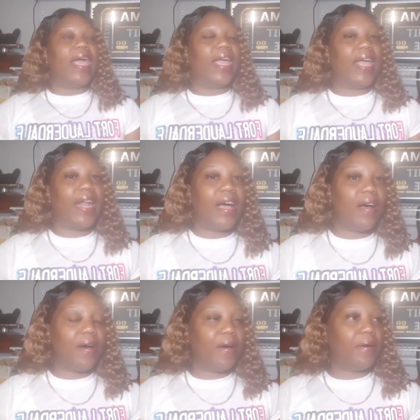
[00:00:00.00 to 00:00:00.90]
And
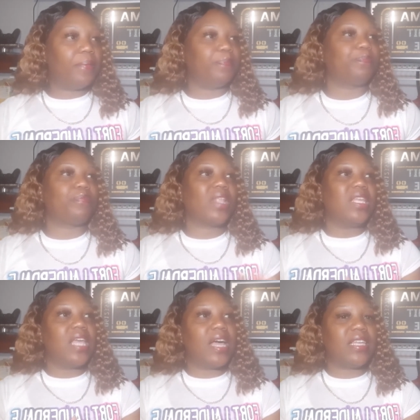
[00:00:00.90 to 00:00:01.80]
um,
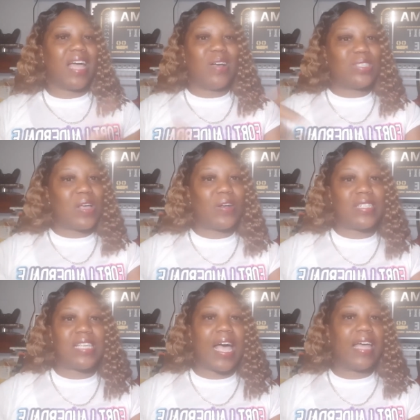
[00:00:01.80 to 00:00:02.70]
yeah, y'all saw the
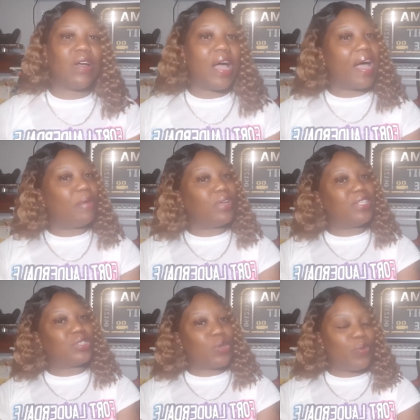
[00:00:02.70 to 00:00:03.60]
title, How We
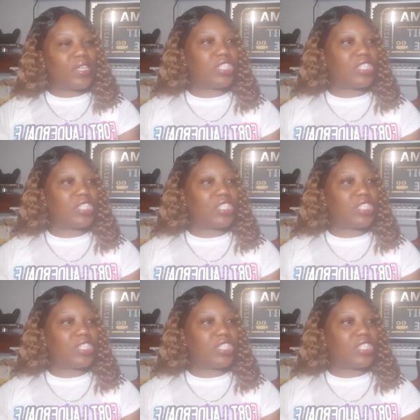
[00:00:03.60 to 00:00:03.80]
Do It,